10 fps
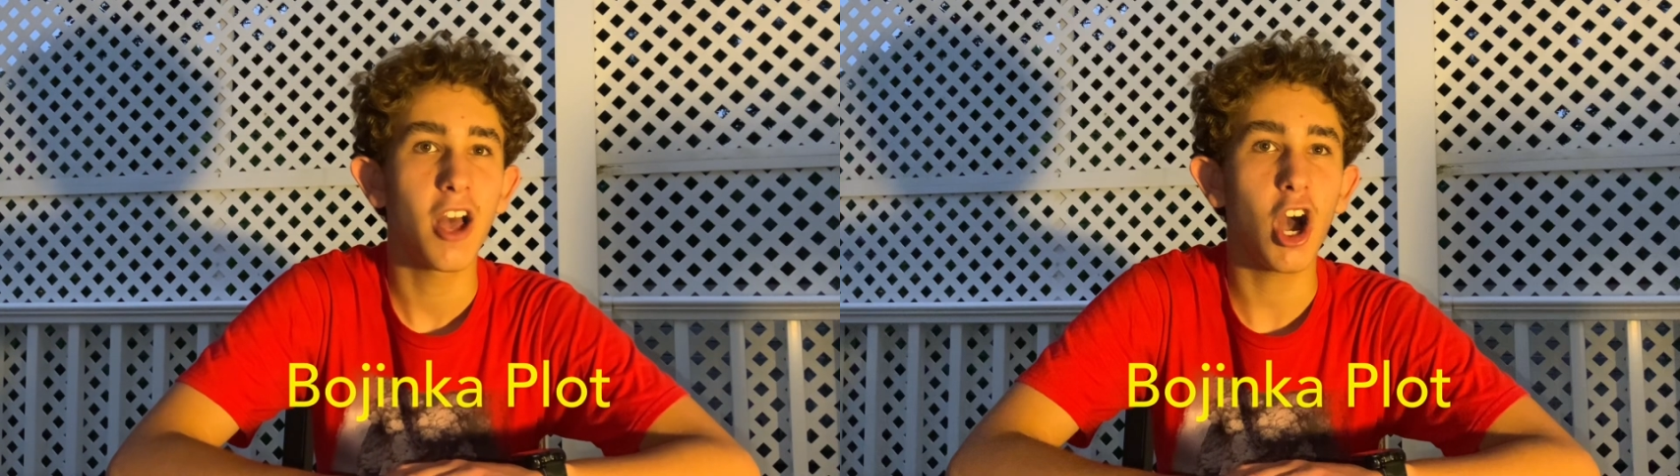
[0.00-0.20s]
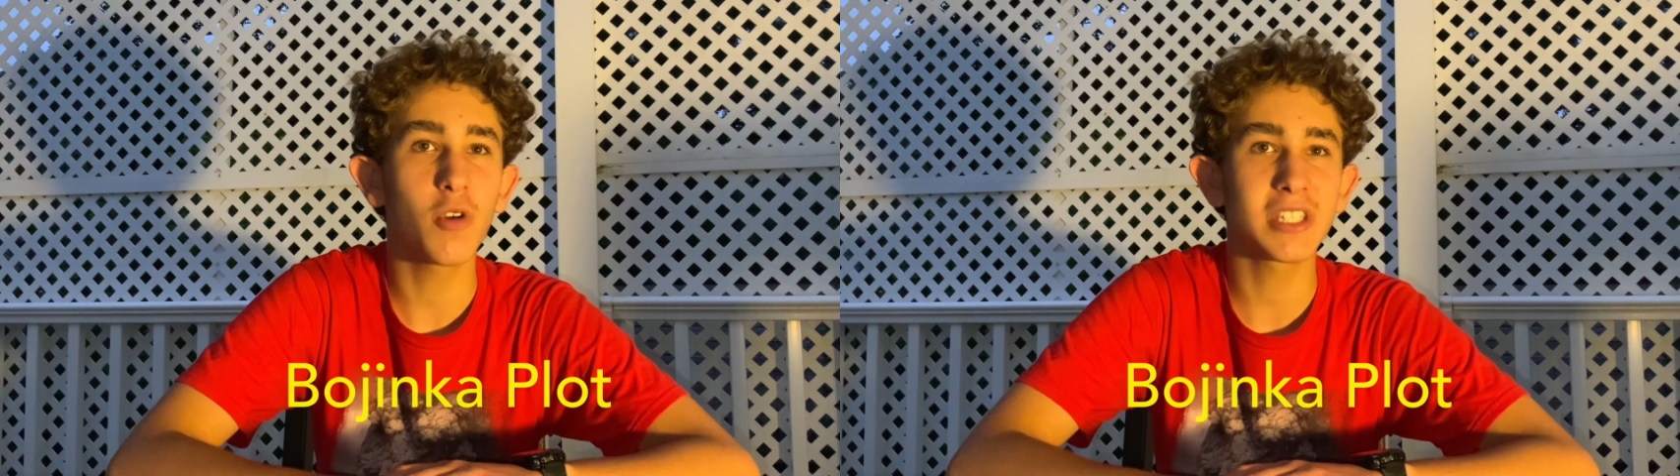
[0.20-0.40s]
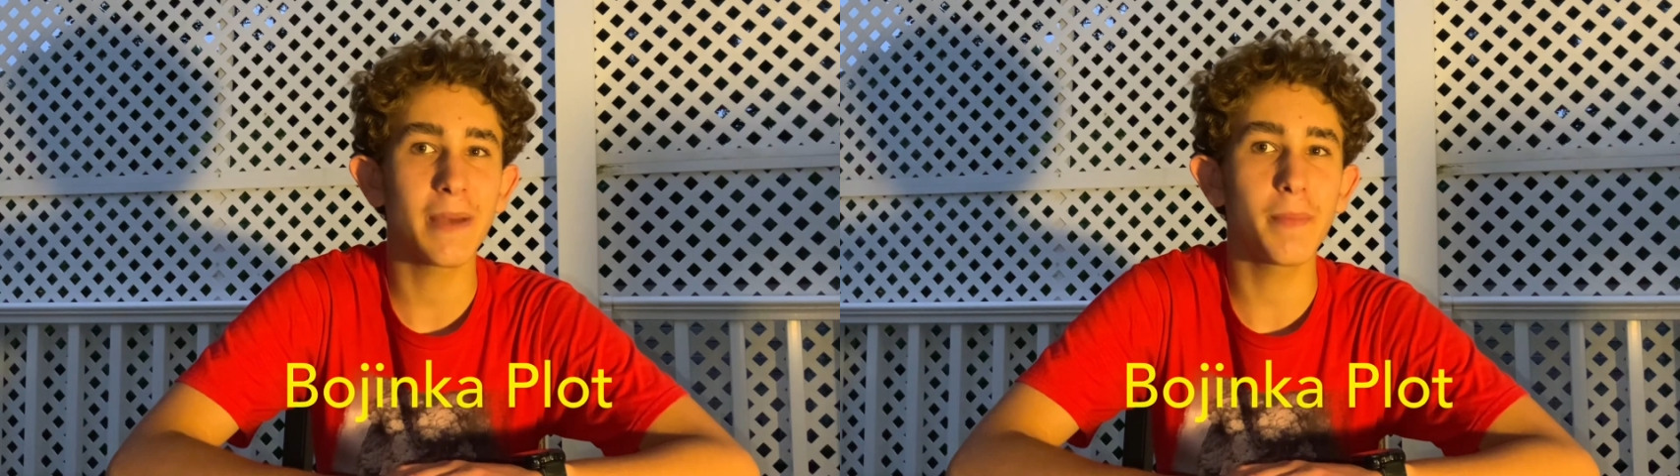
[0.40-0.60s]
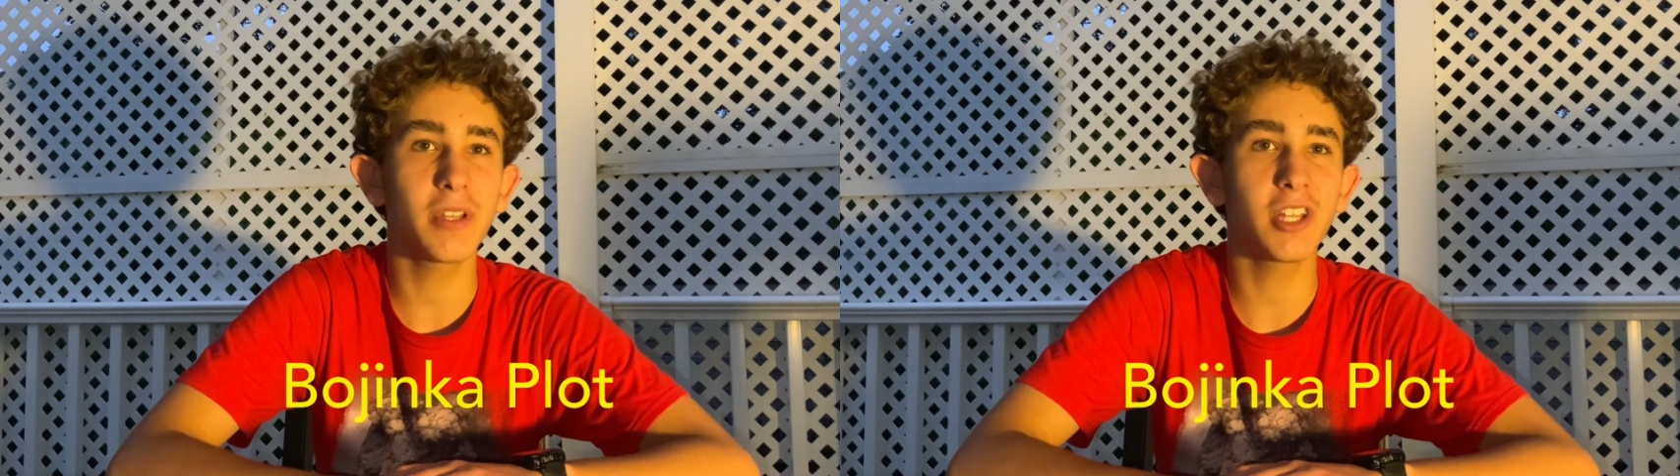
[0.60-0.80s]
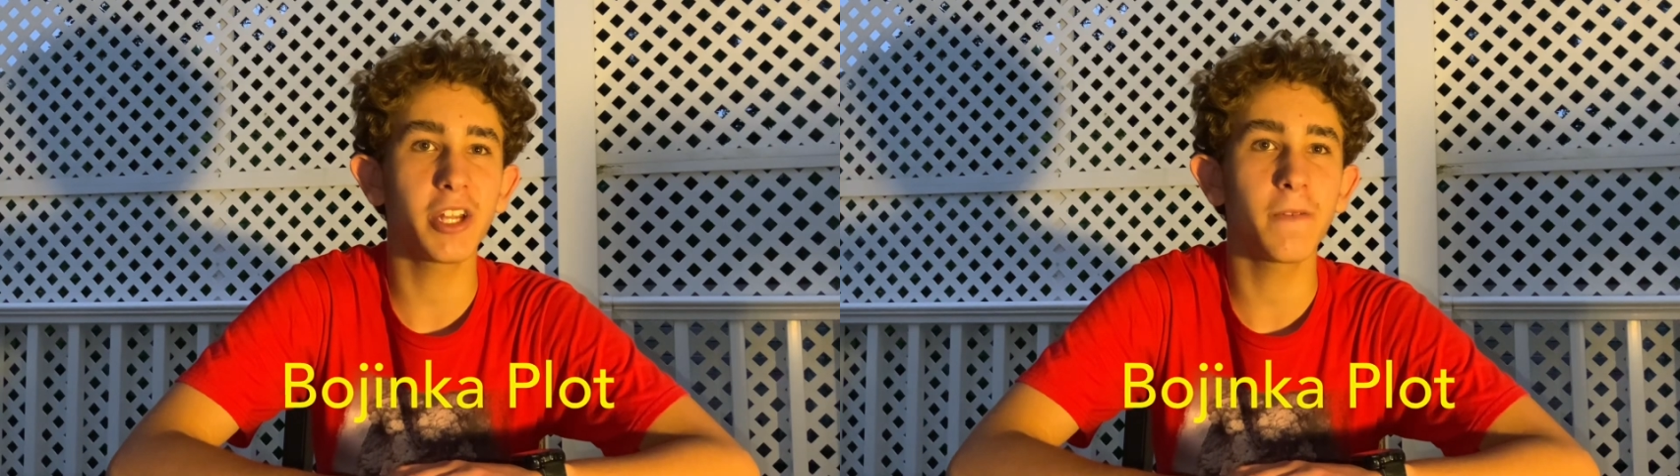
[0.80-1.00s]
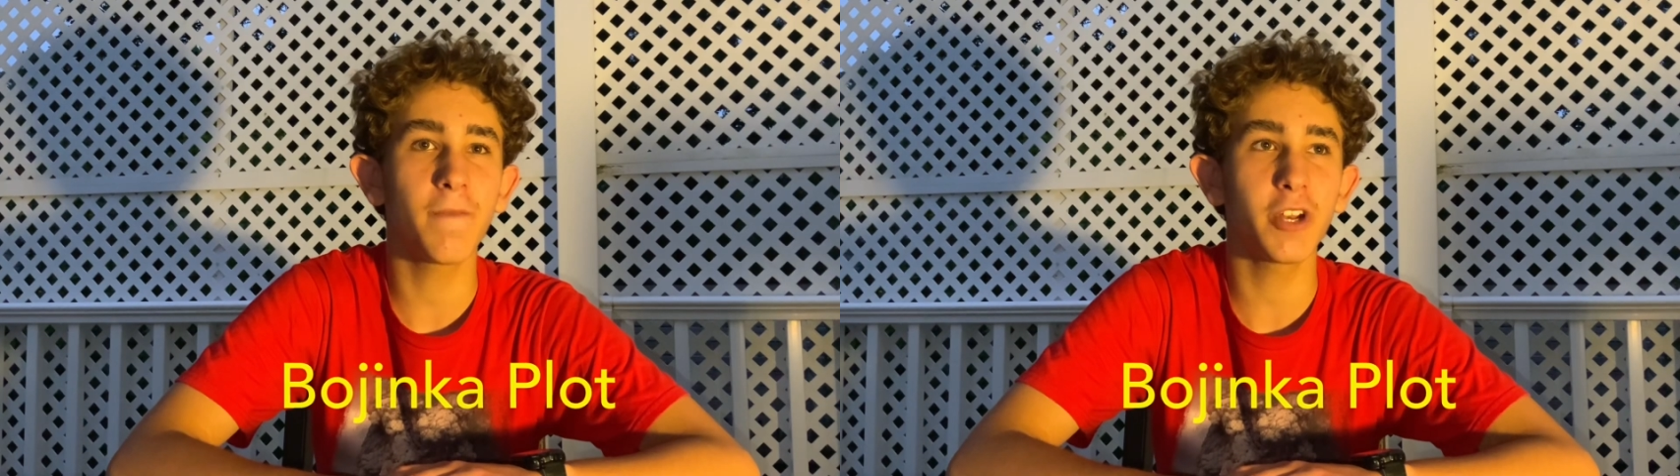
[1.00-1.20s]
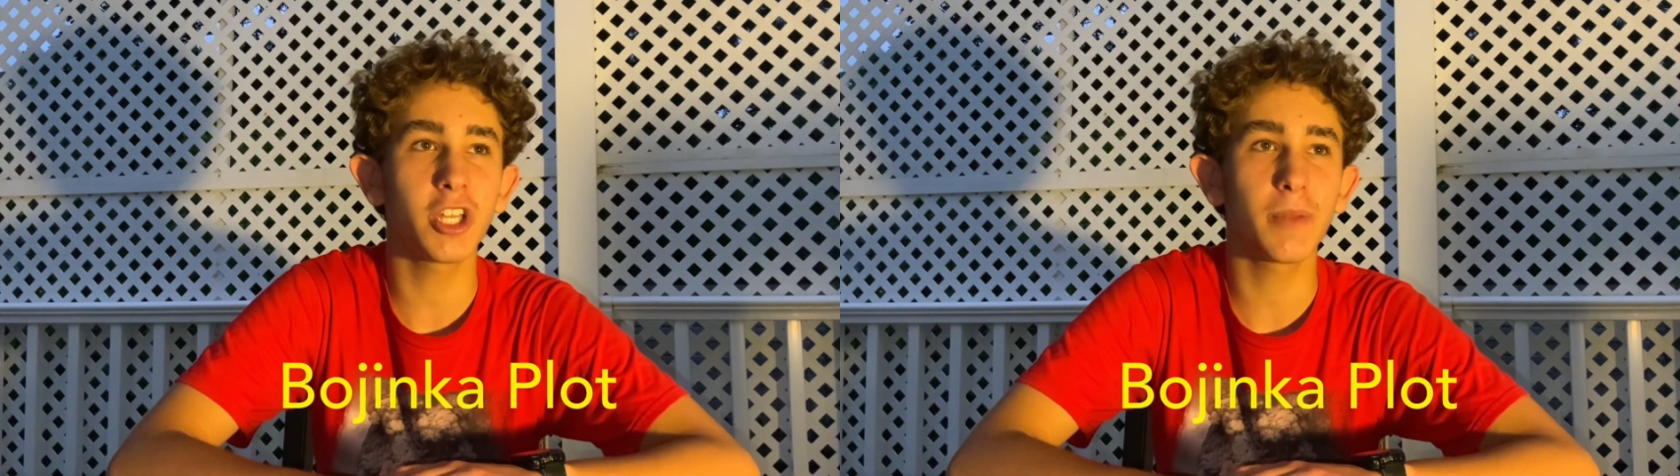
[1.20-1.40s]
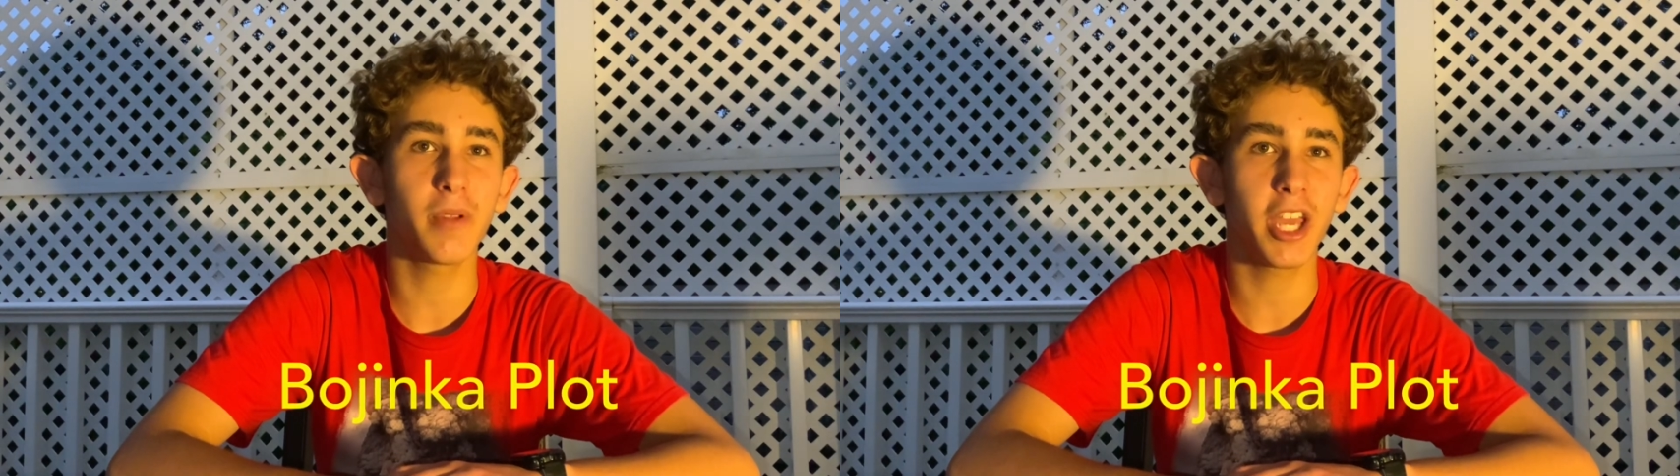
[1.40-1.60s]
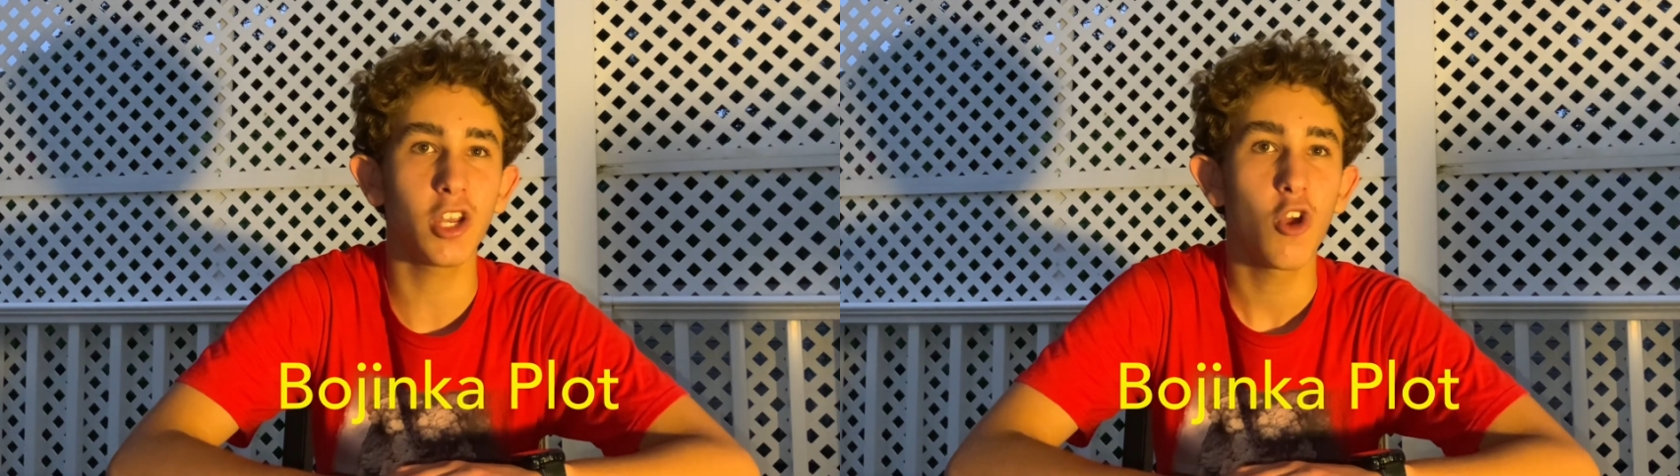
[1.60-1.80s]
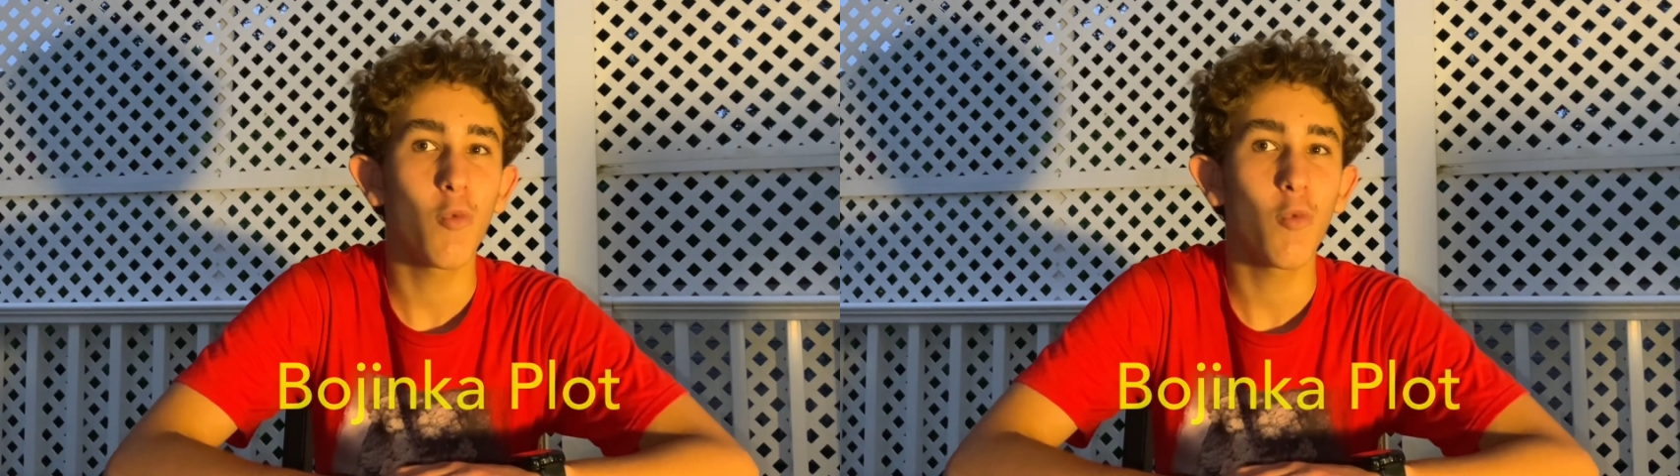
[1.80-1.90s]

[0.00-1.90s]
Osama bin Laden funded the plan,